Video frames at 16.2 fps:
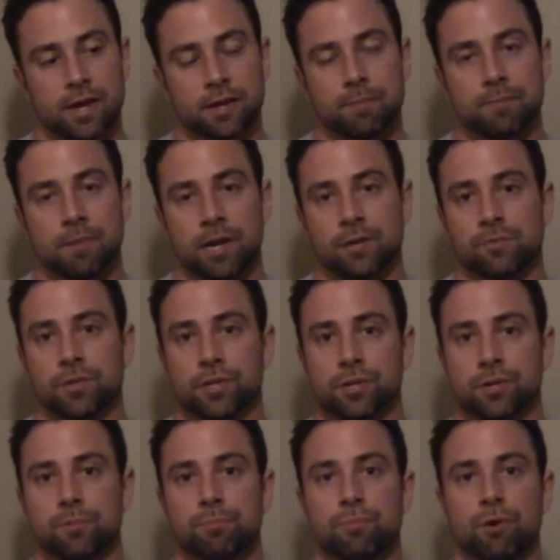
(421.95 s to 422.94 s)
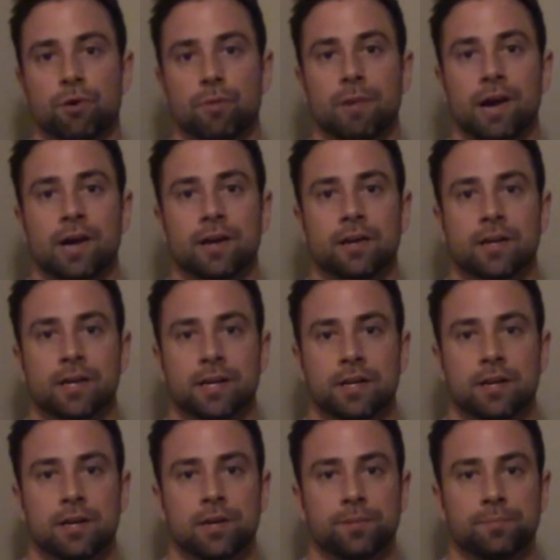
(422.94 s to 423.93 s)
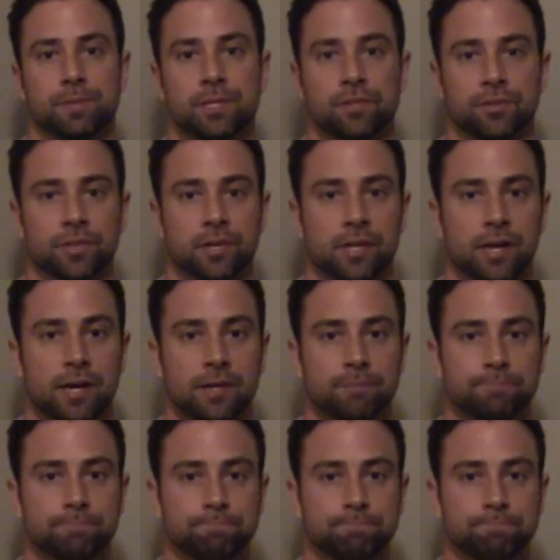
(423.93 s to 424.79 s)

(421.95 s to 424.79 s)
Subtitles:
combined with a good probiotic, can help heal the gut.